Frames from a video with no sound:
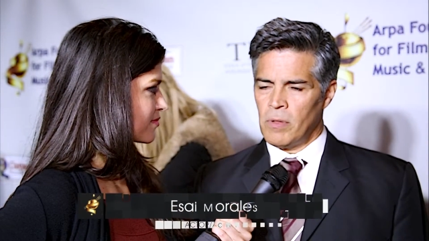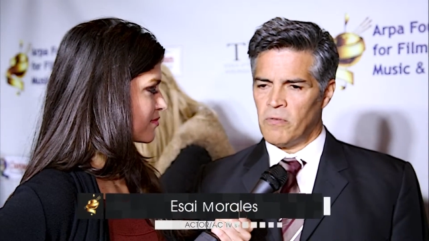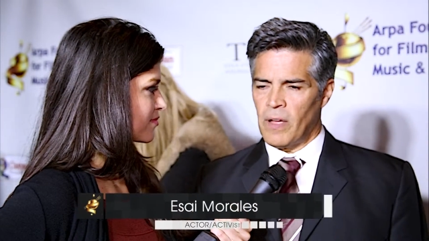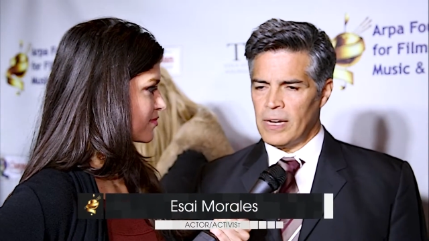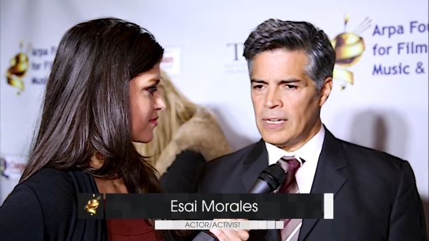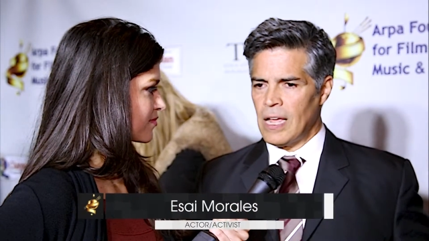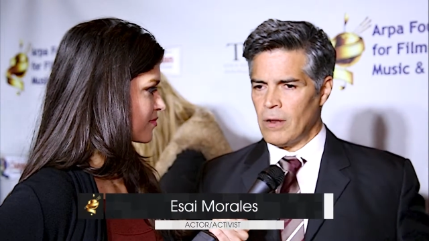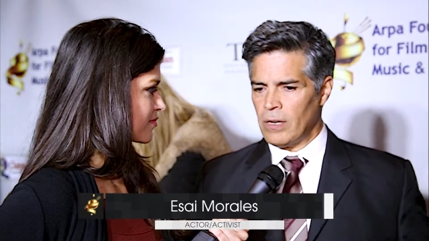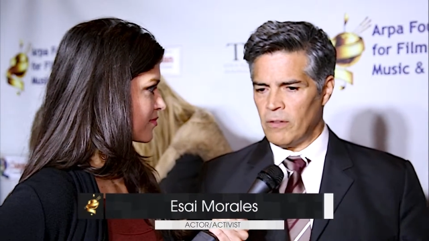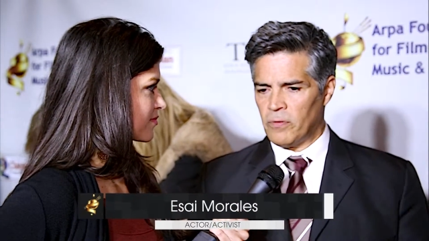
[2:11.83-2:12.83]
Speaker 1: But find
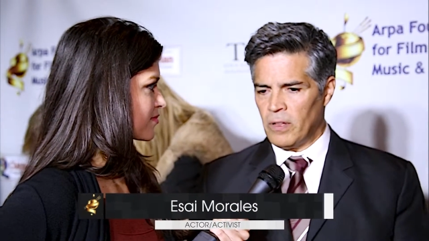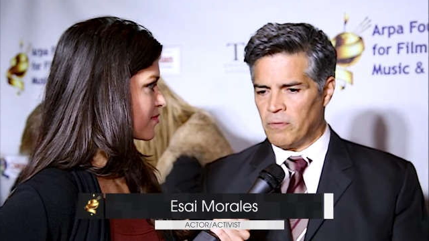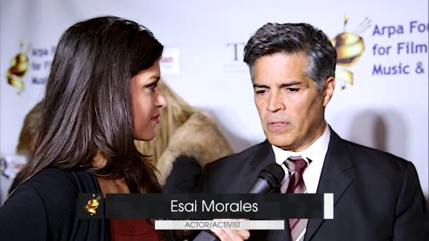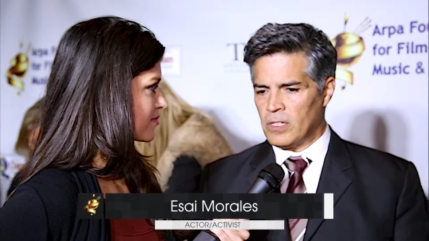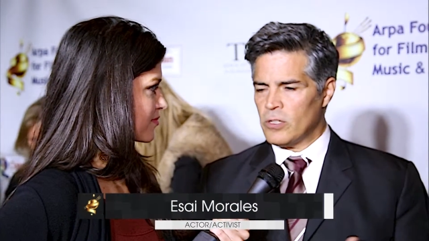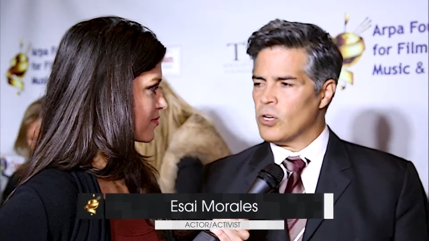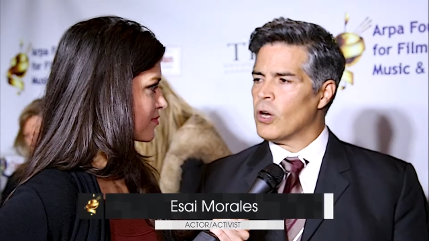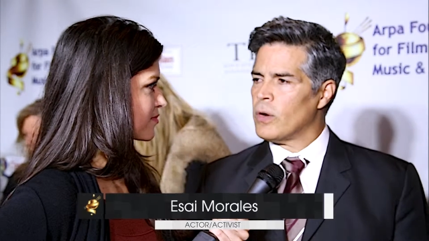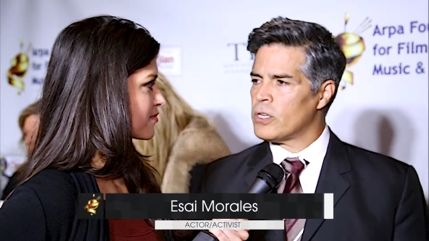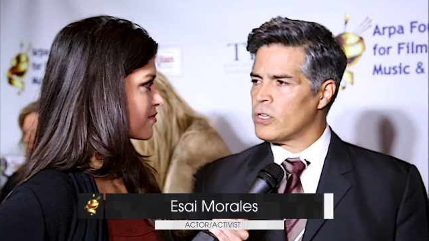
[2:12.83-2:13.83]
out if, if this
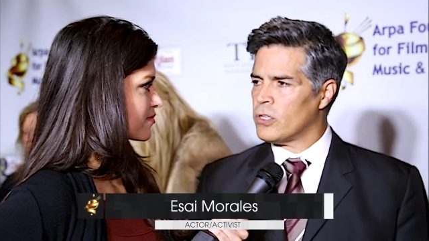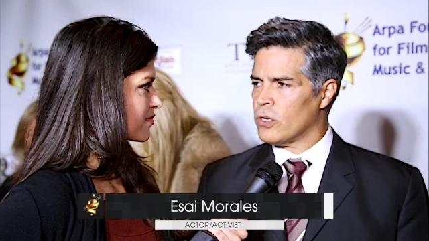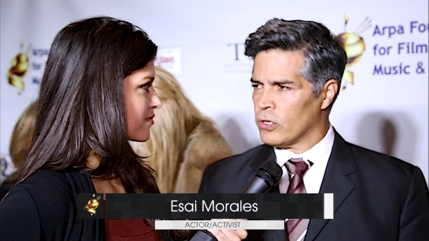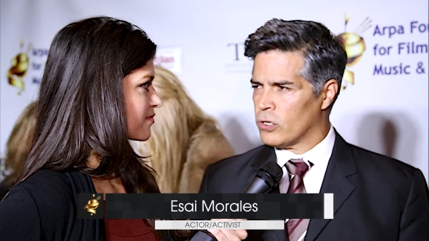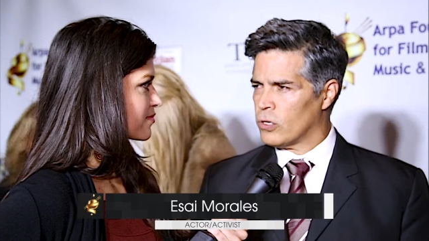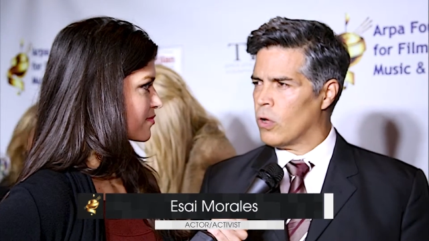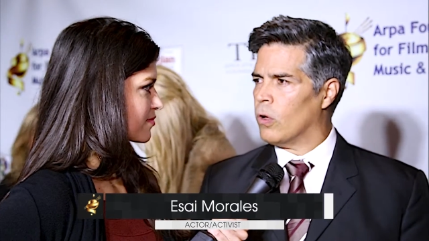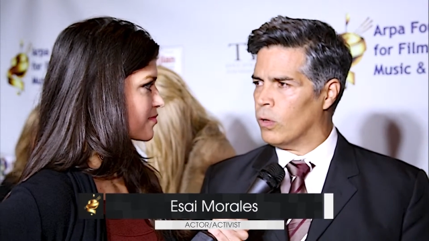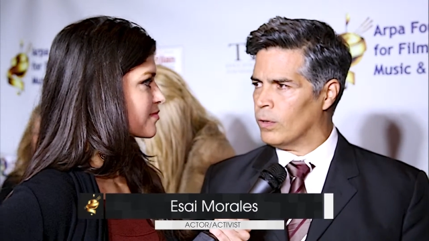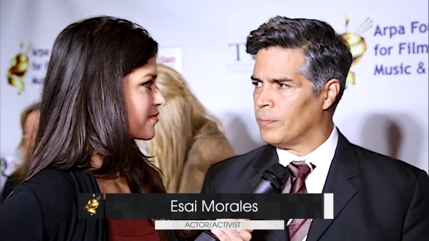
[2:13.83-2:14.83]
nourishes your
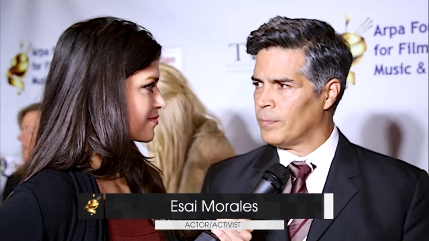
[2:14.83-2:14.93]
soul